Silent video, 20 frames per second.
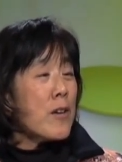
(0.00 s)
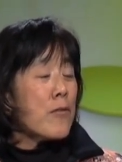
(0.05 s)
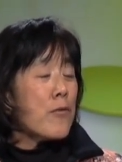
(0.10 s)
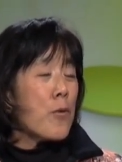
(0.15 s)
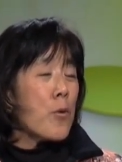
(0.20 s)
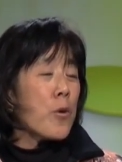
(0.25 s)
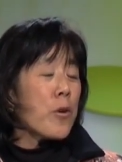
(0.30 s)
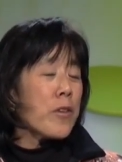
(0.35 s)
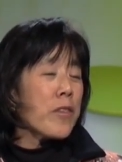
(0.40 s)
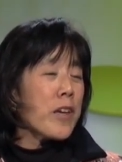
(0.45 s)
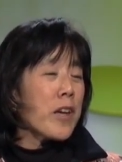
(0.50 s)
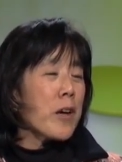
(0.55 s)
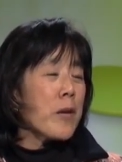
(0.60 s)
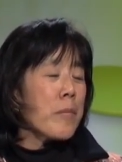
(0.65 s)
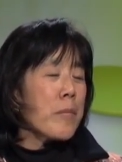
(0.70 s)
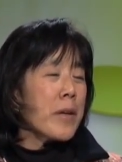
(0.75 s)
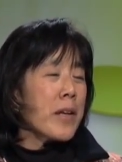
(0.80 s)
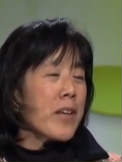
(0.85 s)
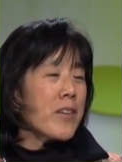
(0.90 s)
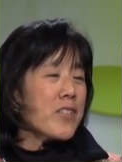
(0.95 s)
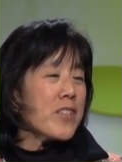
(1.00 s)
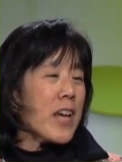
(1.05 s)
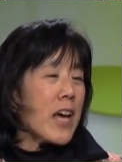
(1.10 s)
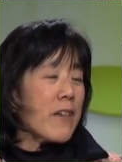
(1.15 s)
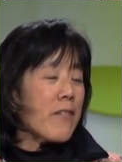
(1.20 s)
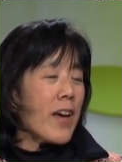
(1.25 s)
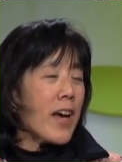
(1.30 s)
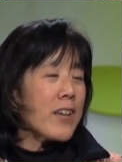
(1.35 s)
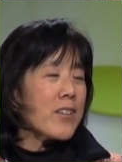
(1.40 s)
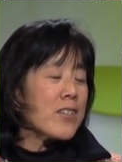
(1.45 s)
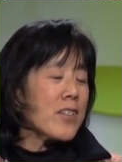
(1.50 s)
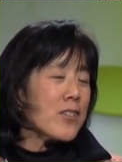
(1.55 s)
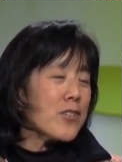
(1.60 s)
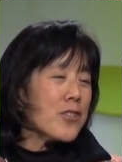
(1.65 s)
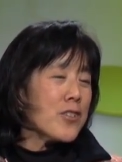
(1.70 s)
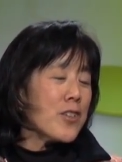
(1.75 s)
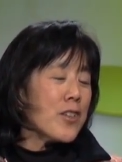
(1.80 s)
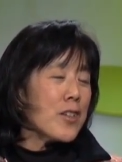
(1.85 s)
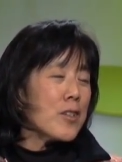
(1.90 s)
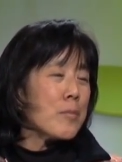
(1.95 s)
for the companies to have
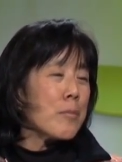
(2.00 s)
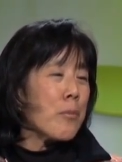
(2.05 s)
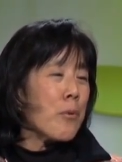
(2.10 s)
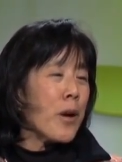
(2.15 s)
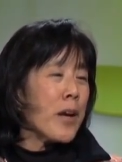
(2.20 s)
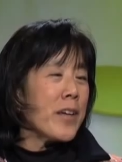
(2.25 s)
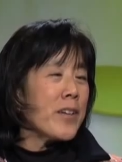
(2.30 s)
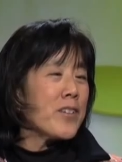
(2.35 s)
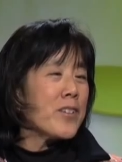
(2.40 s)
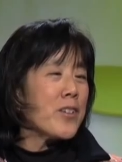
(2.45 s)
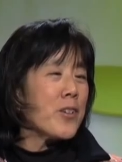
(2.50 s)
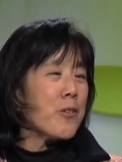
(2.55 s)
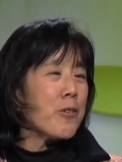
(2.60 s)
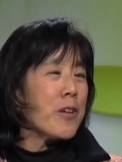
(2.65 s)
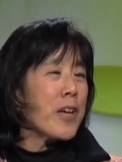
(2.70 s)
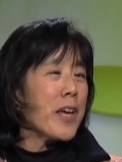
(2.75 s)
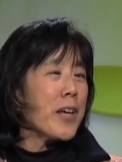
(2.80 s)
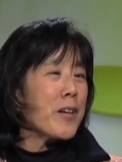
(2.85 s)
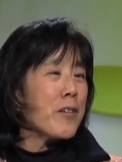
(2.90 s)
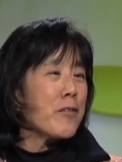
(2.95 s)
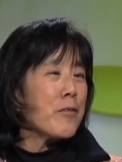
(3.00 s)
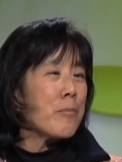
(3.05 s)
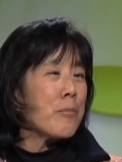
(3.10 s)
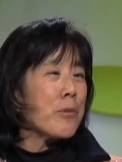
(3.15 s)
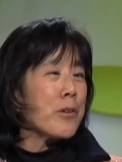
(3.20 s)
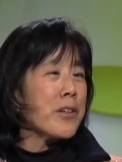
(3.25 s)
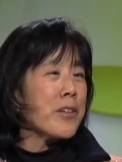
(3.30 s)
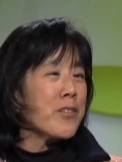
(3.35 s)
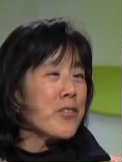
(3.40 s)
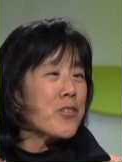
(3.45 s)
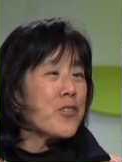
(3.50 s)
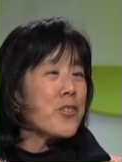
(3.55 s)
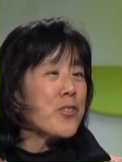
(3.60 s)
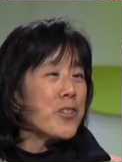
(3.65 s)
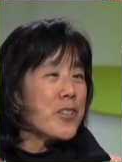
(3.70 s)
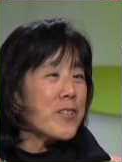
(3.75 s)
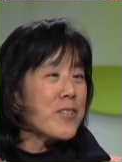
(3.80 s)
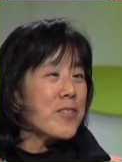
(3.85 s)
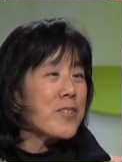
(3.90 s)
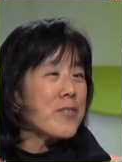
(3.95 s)
access to these bright, creative, brilliant
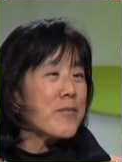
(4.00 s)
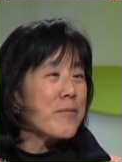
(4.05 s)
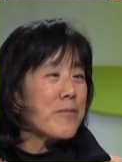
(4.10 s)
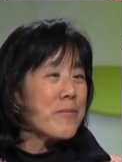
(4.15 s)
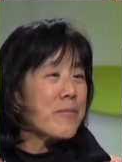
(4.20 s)
students.